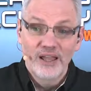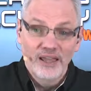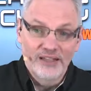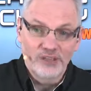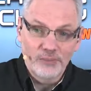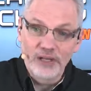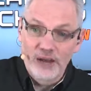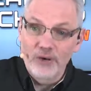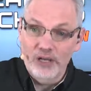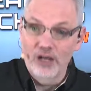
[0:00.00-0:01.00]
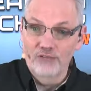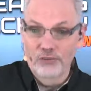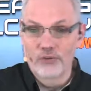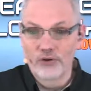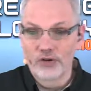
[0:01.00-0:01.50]
it's something I want to cover
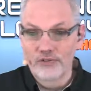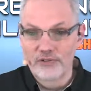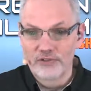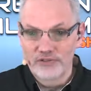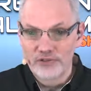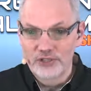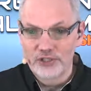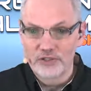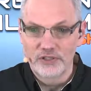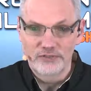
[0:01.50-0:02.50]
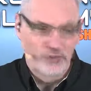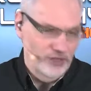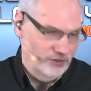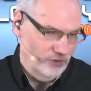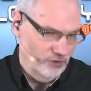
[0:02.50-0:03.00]
more of in the future, different
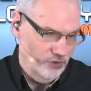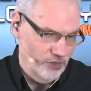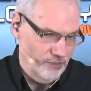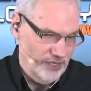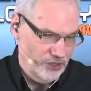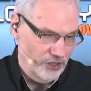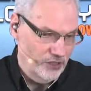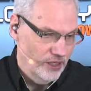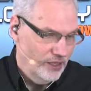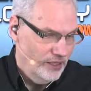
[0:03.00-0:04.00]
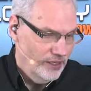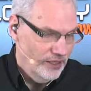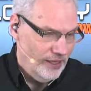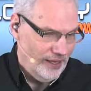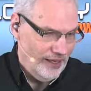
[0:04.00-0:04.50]
ways to do automation.
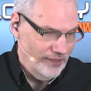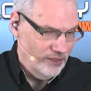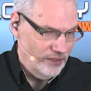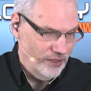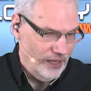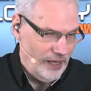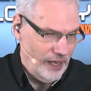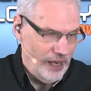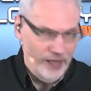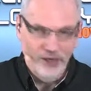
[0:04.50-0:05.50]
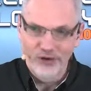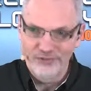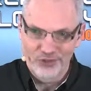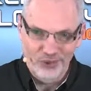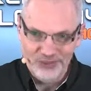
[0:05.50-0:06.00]
And I know I've
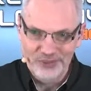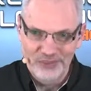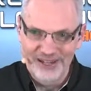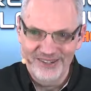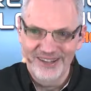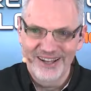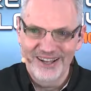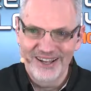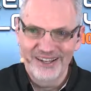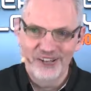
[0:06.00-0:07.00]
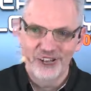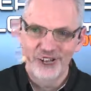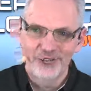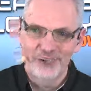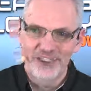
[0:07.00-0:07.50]
talked about it a lot in the shows,
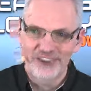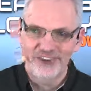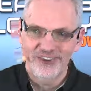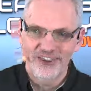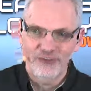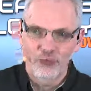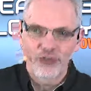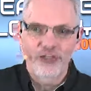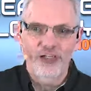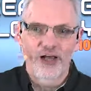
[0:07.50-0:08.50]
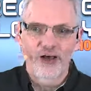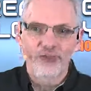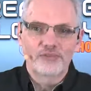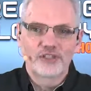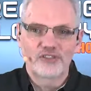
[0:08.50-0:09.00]
but that's one of the other
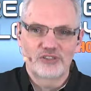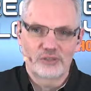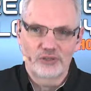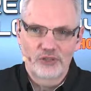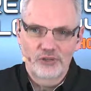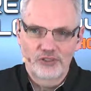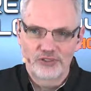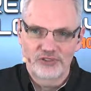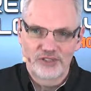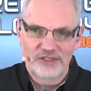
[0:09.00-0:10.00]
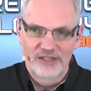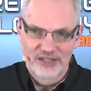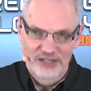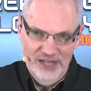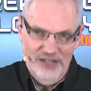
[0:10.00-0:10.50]
reasons I'm so interested in the
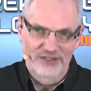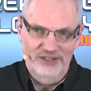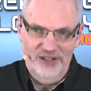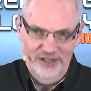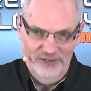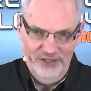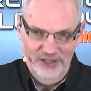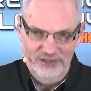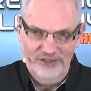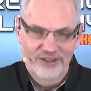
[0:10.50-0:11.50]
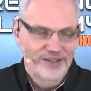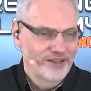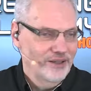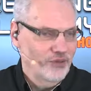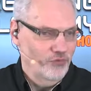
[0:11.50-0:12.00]
data side of things.
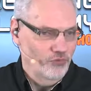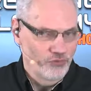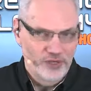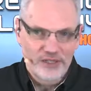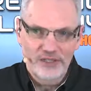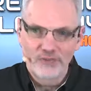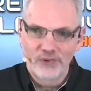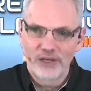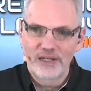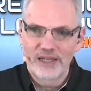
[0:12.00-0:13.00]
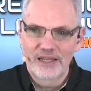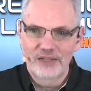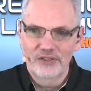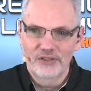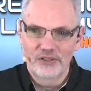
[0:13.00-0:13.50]
Really want to get
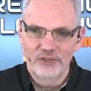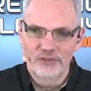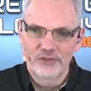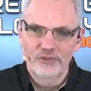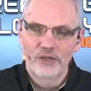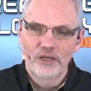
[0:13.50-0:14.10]
into